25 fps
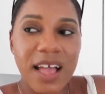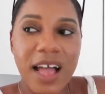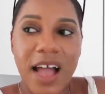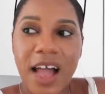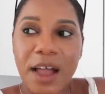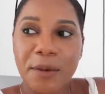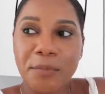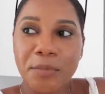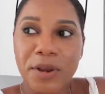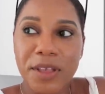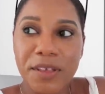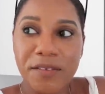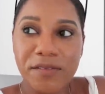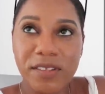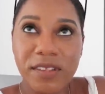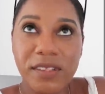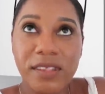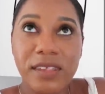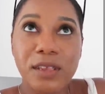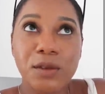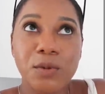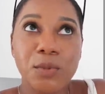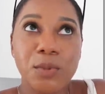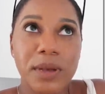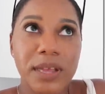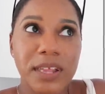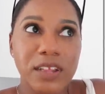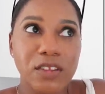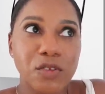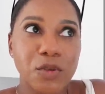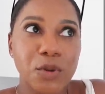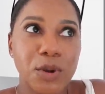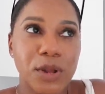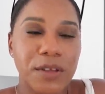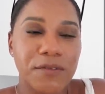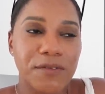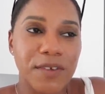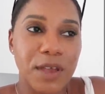I previously went
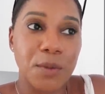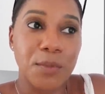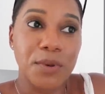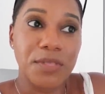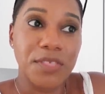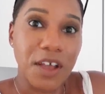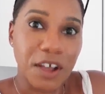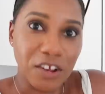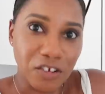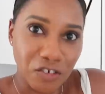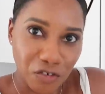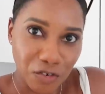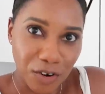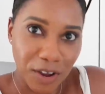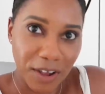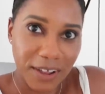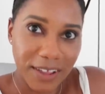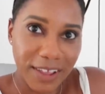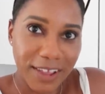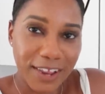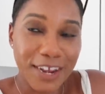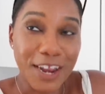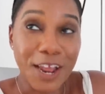to an event with Australia.